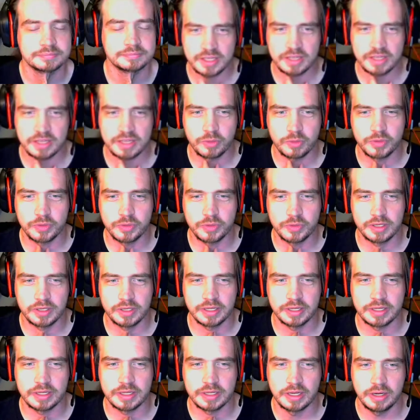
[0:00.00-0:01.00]
you put like
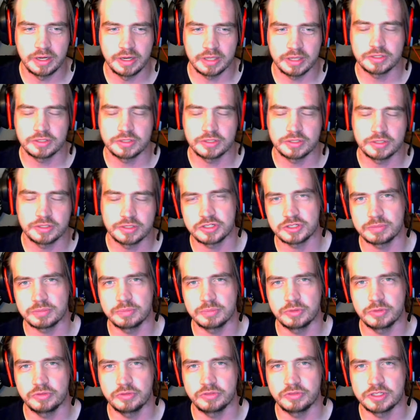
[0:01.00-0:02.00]
an exorcism
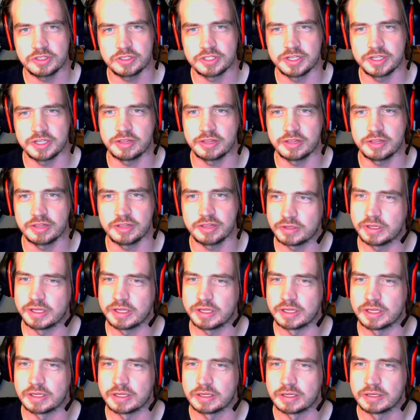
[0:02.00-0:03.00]
movie together with like
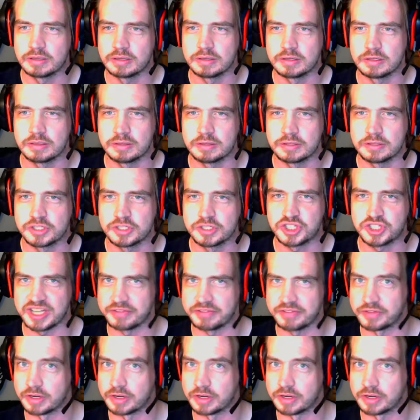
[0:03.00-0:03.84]
Seven.